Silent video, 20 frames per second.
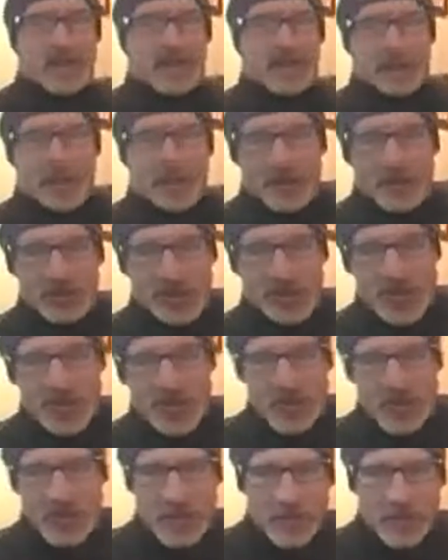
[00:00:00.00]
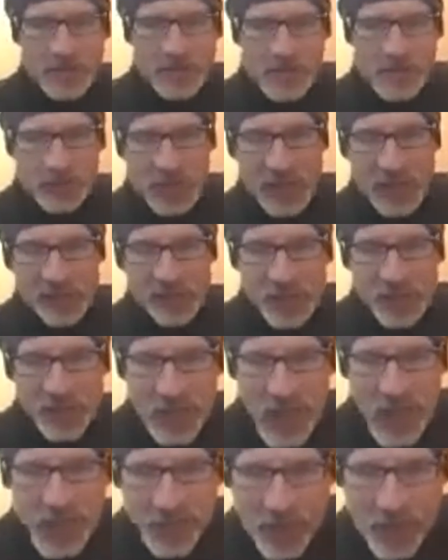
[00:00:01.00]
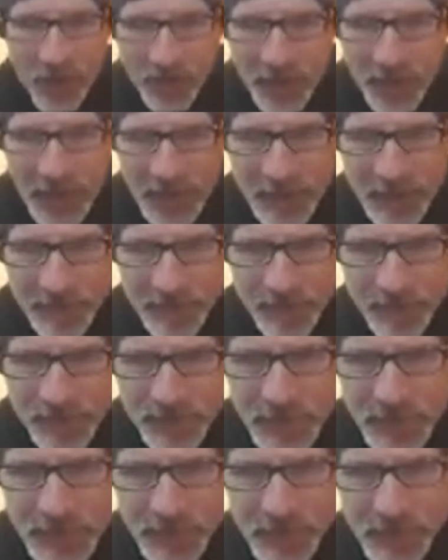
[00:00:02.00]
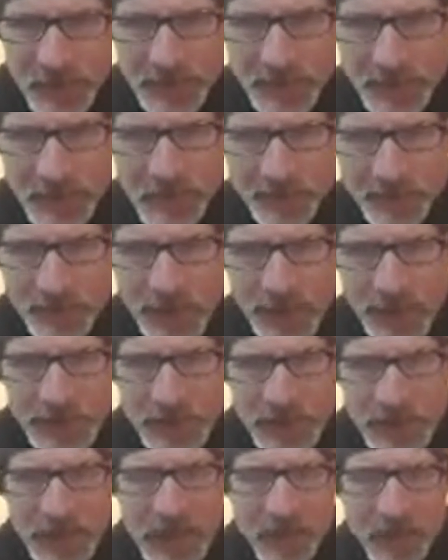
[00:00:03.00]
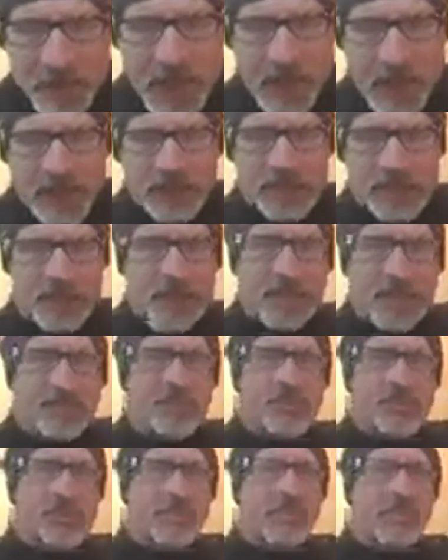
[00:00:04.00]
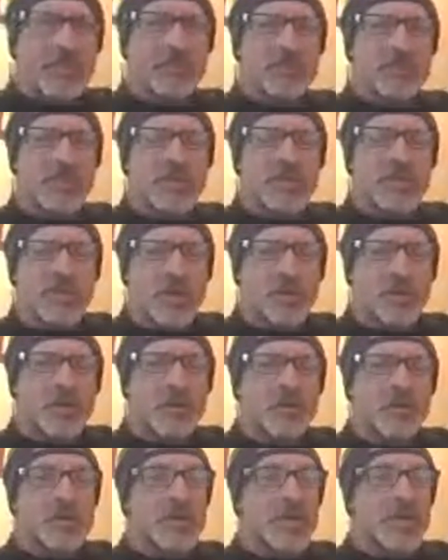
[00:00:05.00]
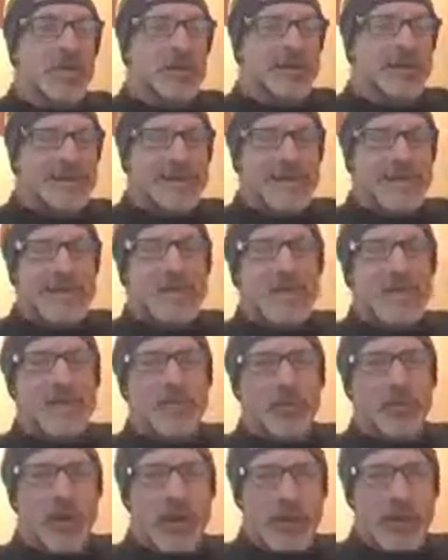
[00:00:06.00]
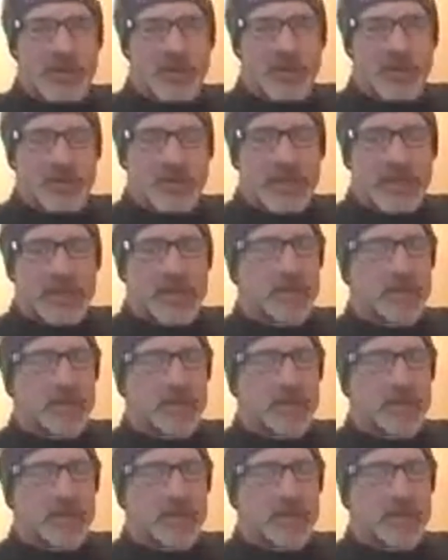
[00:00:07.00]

you know, it's nice to meet people off here to eyeball, right? But yeah, back in the day, there used to be those things called those CB breaks. Like you'd